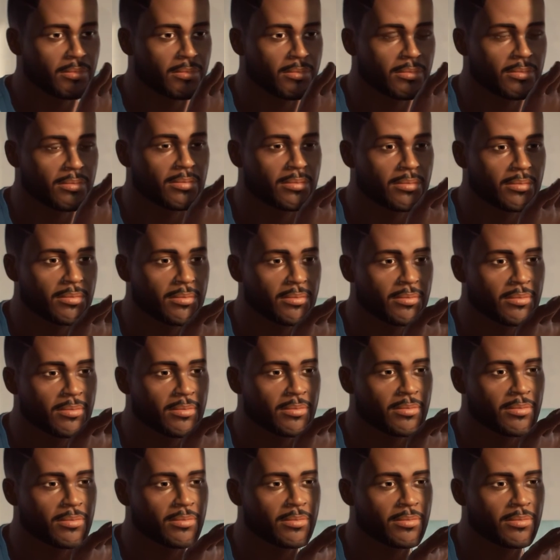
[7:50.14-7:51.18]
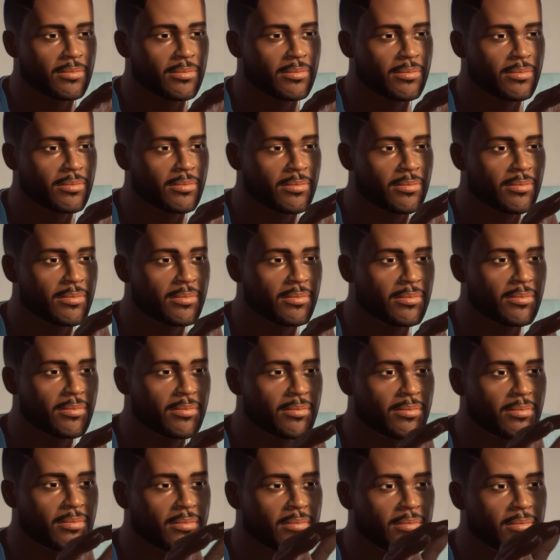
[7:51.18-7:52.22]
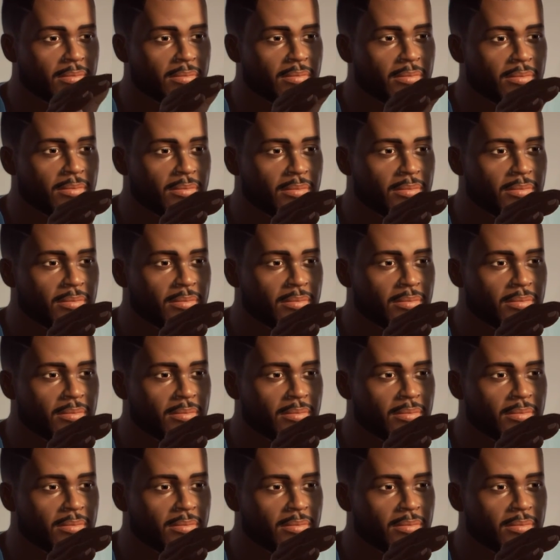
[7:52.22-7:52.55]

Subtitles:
(silence)